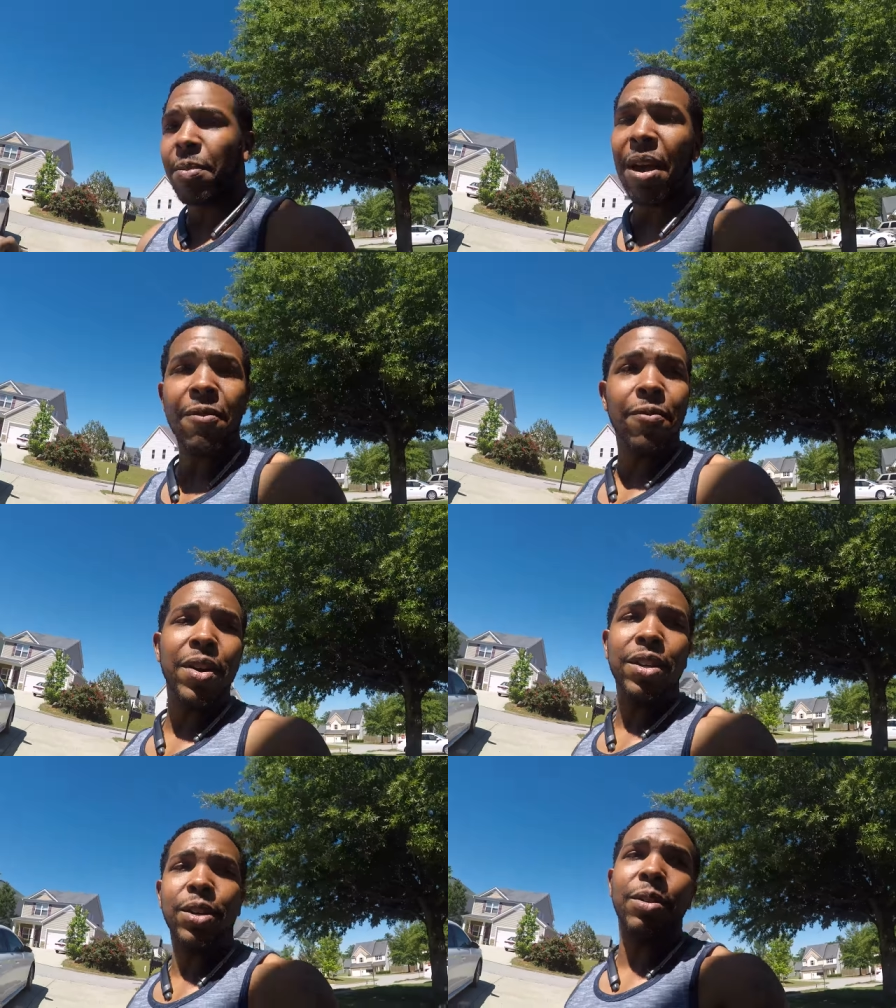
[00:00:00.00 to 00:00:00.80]
Having
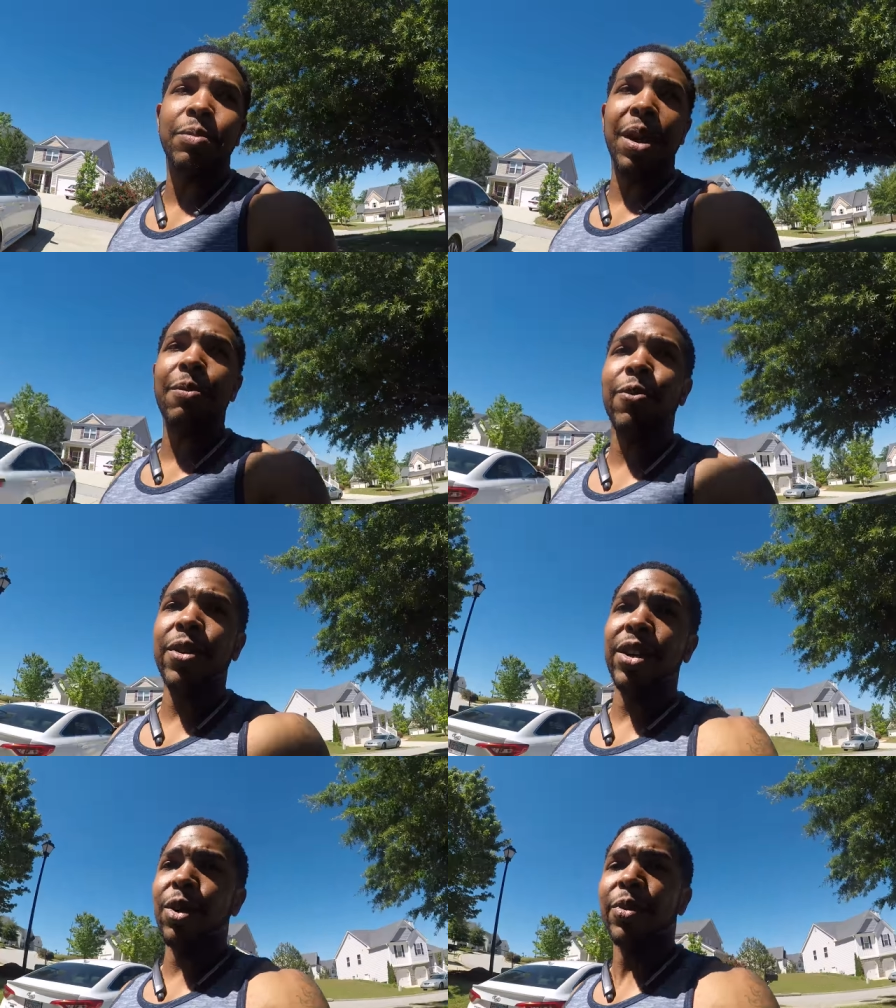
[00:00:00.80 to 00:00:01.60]
fun though. Having
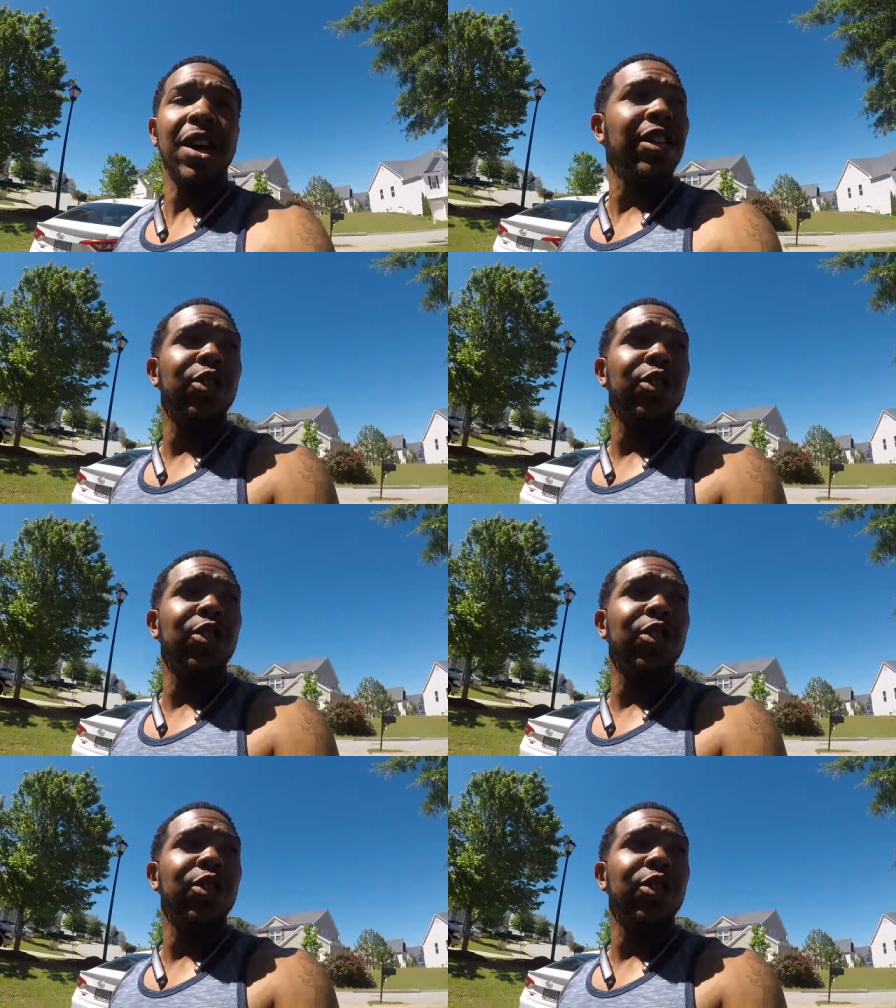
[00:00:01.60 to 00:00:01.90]
fun. I hope y'all